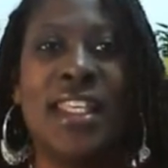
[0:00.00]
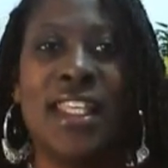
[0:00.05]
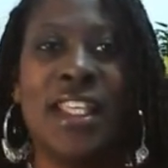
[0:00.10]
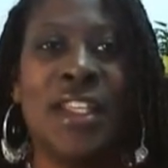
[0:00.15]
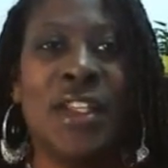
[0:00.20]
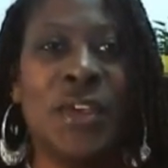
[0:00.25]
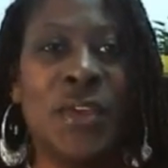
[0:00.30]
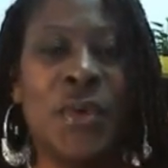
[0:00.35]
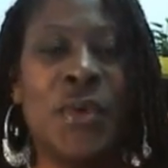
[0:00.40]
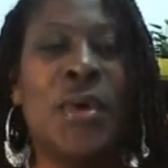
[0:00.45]

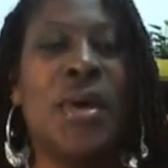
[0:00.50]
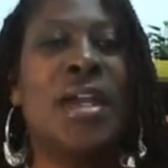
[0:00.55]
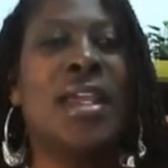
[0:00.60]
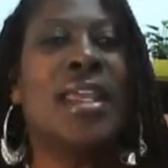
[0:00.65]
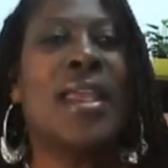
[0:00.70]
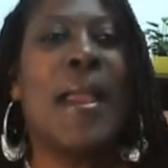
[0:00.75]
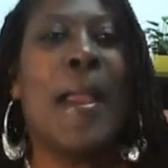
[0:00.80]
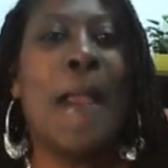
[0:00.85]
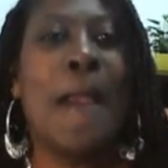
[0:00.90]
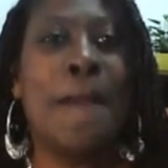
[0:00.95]
in
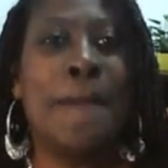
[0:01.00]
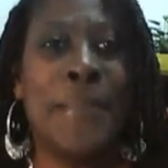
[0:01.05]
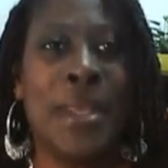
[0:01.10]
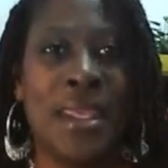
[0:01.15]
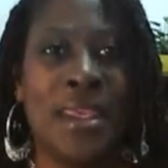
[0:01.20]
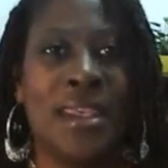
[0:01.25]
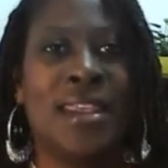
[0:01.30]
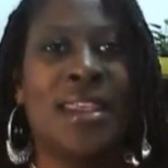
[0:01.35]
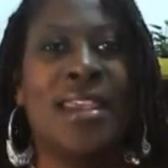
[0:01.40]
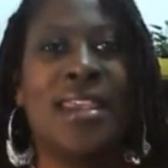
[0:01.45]
going and
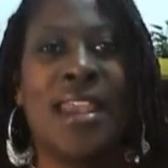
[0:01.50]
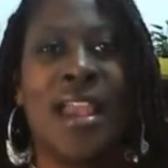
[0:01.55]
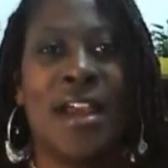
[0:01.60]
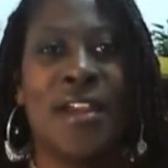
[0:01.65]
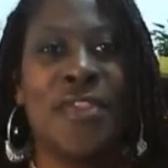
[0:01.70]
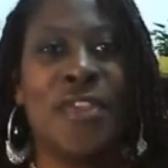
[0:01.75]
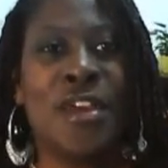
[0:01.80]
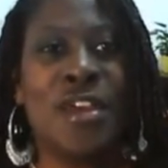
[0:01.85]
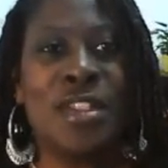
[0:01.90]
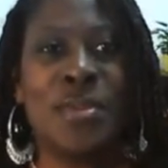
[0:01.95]
picking
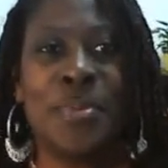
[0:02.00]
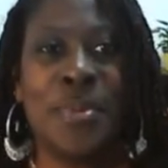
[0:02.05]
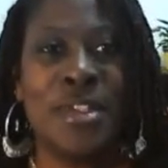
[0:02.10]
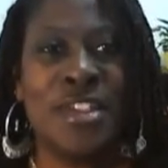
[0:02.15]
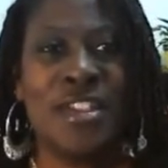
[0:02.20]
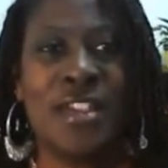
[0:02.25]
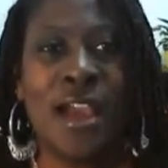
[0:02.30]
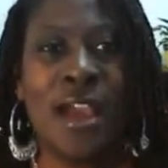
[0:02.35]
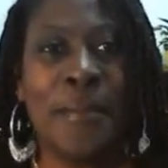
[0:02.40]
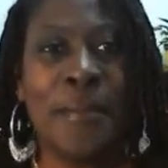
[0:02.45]
out those
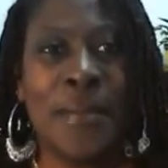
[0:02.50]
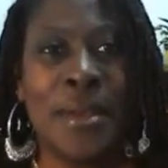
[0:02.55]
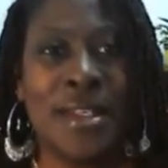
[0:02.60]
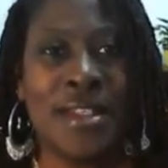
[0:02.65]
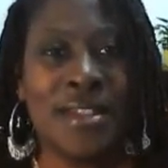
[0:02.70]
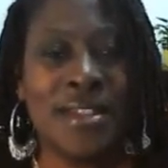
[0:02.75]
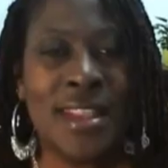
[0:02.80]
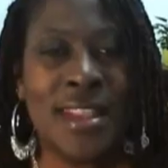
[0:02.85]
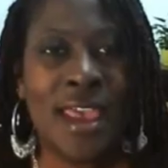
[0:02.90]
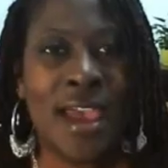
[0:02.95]

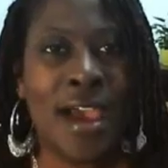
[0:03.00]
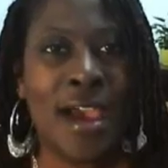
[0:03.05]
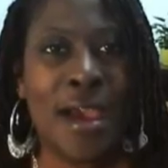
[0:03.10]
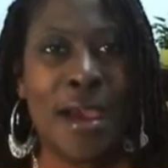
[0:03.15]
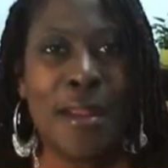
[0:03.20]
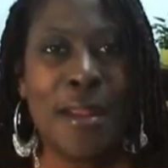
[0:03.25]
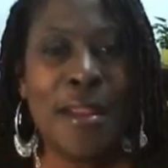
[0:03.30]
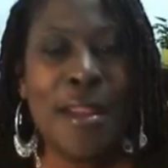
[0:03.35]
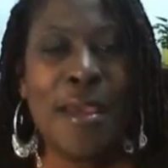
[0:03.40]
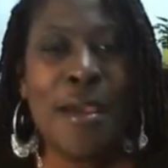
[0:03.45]
pajamas
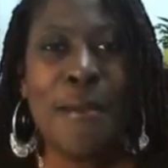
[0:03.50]
that